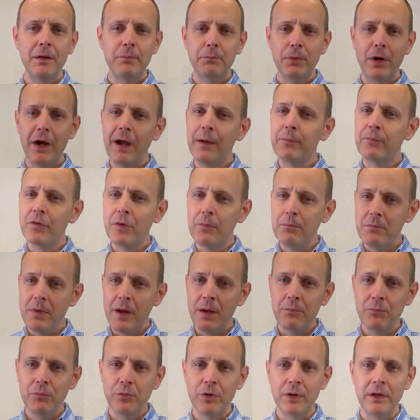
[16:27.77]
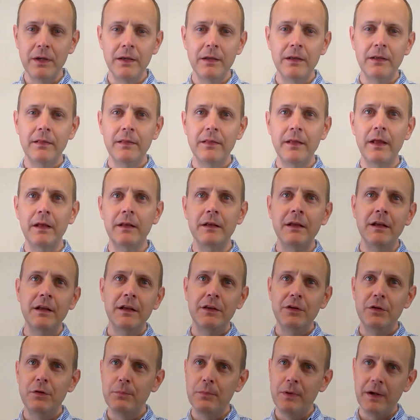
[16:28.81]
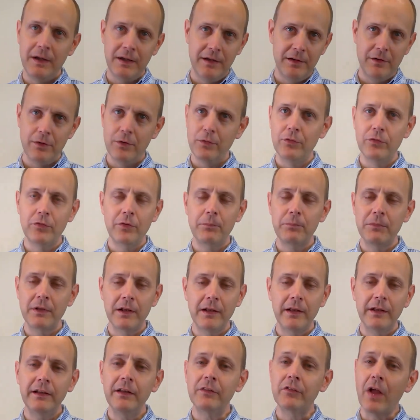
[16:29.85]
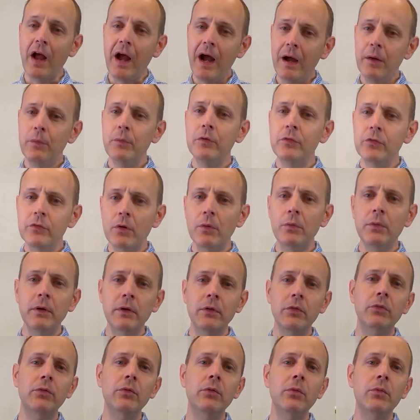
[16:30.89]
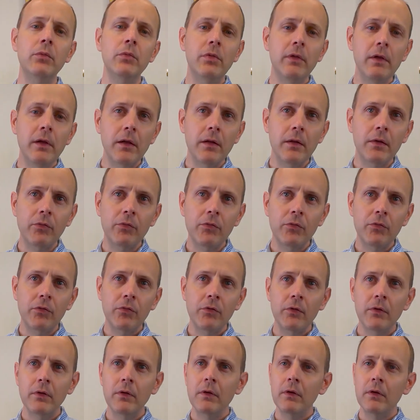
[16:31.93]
Perhaps a memory that you might go something like this. I was going through this,